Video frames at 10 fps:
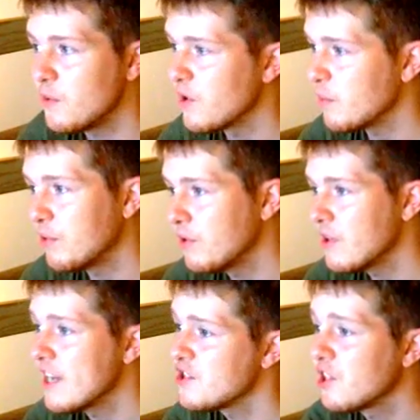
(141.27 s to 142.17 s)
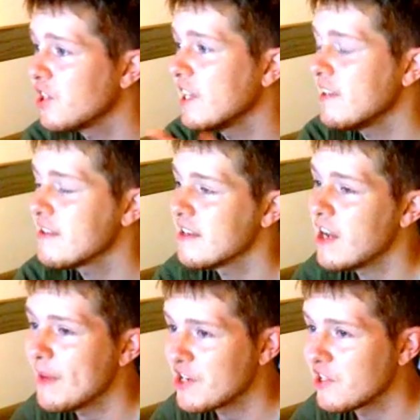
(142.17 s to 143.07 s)
you want to put on. As you can clearly
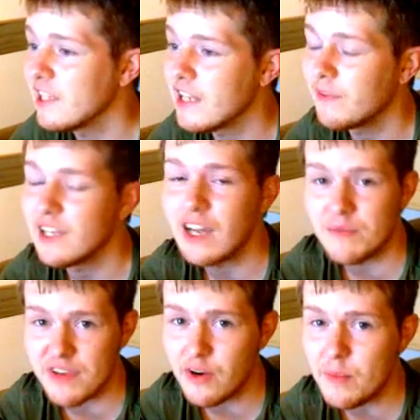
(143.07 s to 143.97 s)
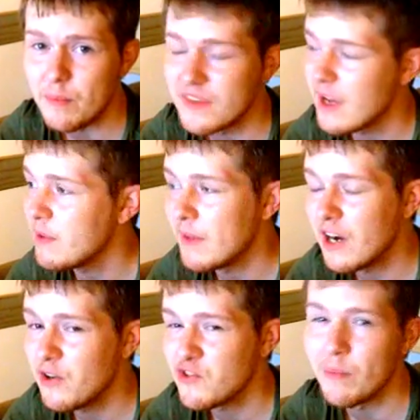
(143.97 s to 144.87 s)
see, I'm actually leveling up
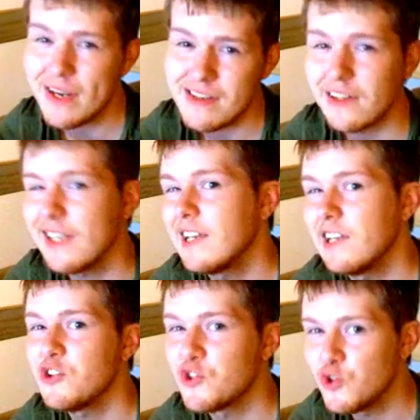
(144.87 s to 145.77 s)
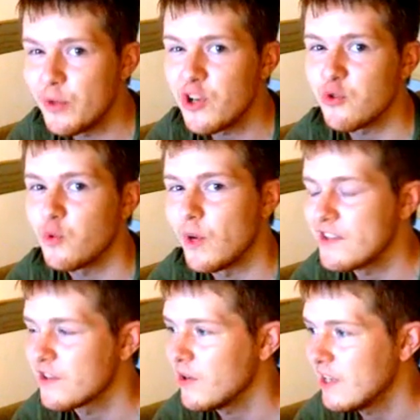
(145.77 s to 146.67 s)
Zabimaru, so I'm basically killing two birds with
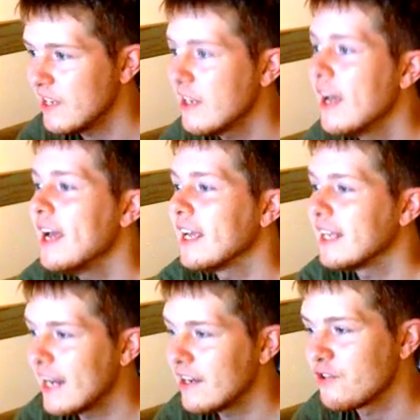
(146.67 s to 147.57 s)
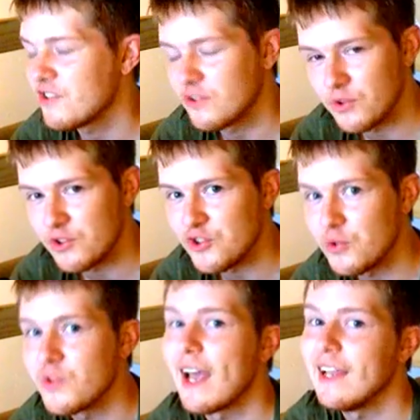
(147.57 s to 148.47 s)
one stone here, gaining crystals and
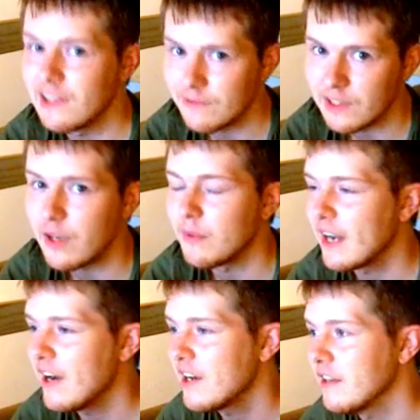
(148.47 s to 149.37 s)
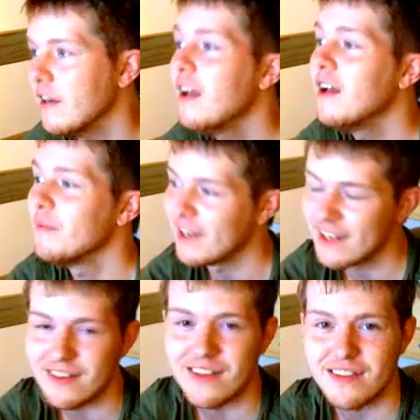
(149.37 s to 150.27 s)
jewels and leveling up the character. But
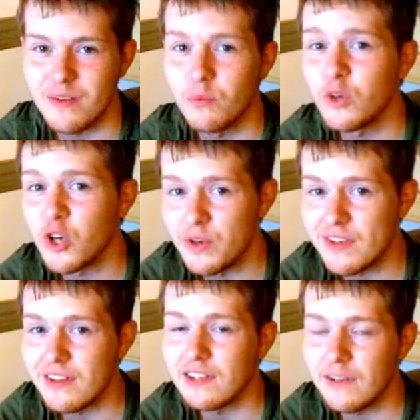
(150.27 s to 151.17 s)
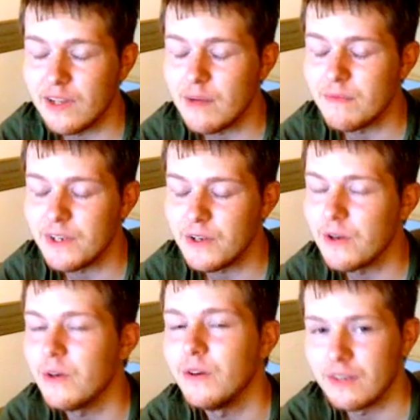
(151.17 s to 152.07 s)
as I said, we'll go into the level up
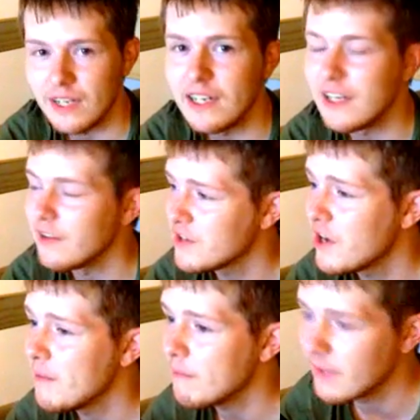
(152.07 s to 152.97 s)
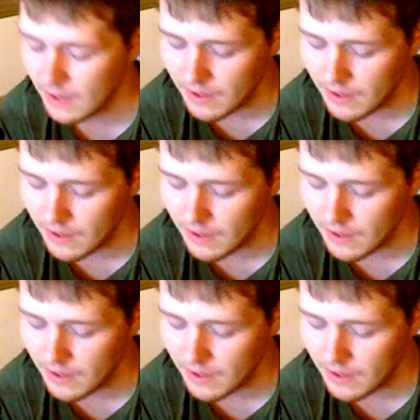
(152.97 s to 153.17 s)
video in another time.